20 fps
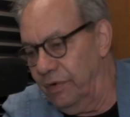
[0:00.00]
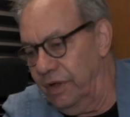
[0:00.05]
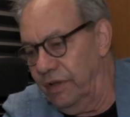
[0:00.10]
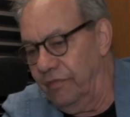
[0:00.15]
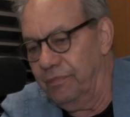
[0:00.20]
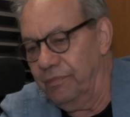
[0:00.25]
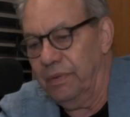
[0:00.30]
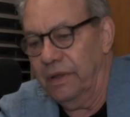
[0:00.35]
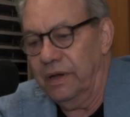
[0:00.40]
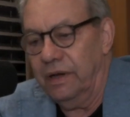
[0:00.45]
We
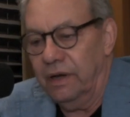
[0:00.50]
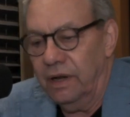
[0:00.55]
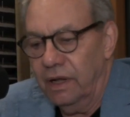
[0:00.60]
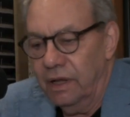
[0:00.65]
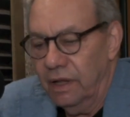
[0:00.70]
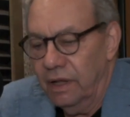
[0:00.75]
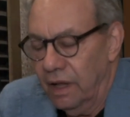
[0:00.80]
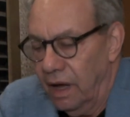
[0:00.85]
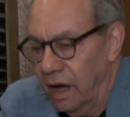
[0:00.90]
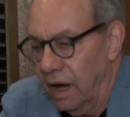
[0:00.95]
have been
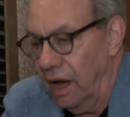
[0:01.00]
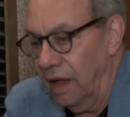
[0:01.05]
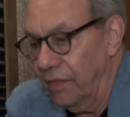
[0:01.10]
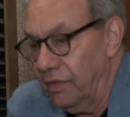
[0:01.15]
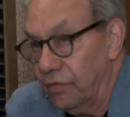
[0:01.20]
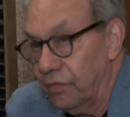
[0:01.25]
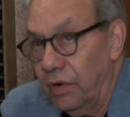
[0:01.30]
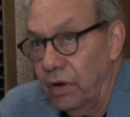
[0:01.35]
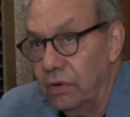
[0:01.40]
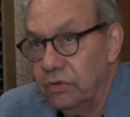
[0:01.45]
on
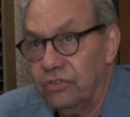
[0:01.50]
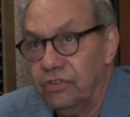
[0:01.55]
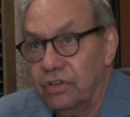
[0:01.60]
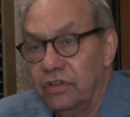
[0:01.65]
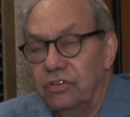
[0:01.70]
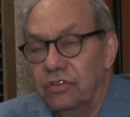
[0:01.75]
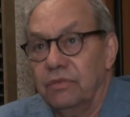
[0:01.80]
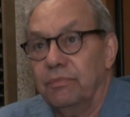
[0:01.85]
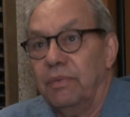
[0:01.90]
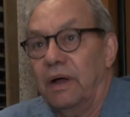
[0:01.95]
the road
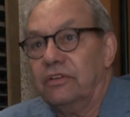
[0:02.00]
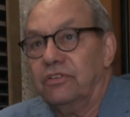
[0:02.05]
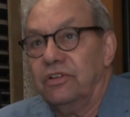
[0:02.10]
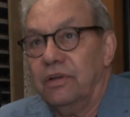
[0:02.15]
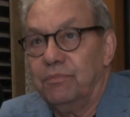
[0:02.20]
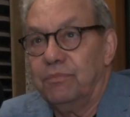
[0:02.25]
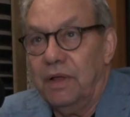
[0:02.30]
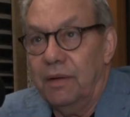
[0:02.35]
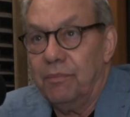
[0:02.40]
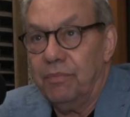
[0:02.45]
since about
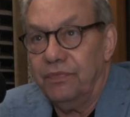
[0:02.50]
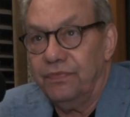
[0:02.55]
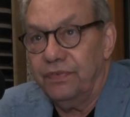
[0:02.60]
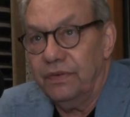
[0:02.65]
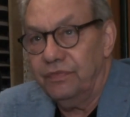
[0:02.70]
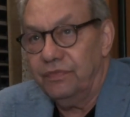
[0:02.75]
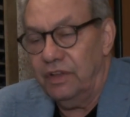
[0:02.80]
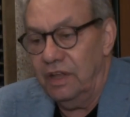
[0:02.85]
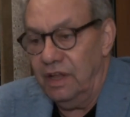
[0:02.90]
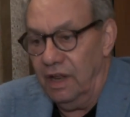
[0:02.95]
September
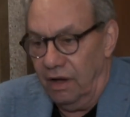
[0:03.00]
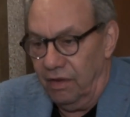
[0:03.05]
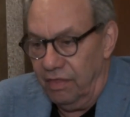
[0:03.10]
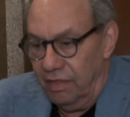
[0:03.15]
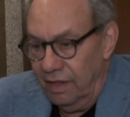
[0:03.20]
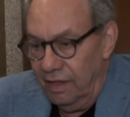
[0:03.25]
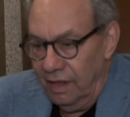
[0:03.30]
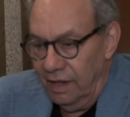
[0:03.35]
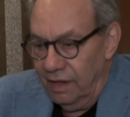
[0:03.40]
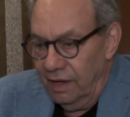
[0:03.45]

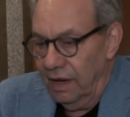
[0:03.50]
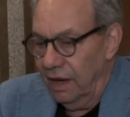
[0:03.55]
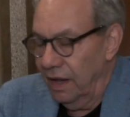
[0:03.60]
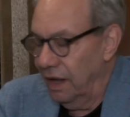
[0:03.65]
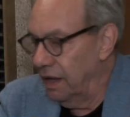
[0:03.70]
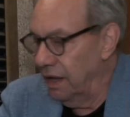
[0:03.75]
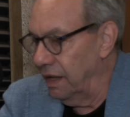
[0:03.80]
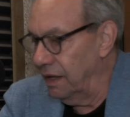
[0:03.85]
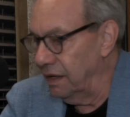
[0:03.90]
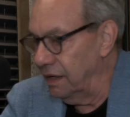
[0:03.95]
15th,
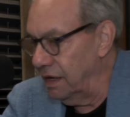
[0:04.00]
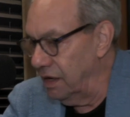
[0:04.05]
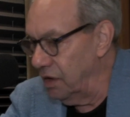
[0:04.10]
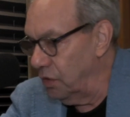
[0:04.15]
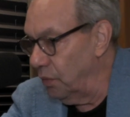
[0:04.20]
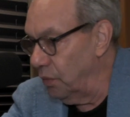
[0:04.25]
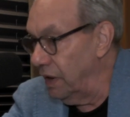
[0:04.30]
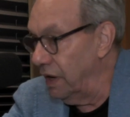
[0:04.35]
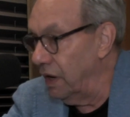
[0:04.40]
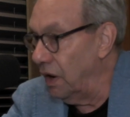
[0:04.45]
and
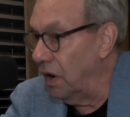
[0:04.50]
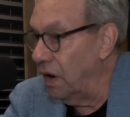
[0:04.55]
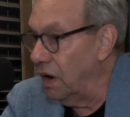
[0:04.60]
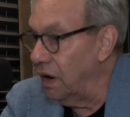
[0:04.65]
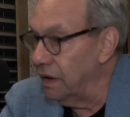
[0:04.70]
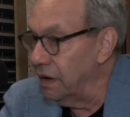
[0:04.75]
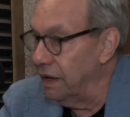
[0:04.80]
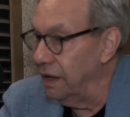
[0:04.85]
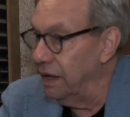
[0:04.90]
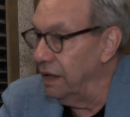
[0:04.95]
here we
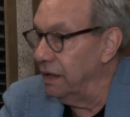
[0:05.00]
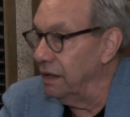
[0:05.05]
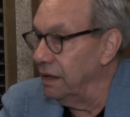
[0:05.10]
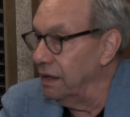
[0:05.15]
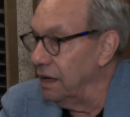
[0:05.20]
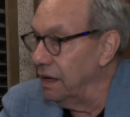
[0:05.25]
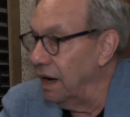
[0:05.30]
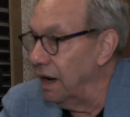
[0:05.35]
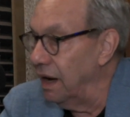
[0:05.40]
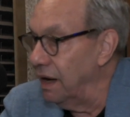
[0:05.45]
are
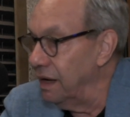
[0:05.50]
in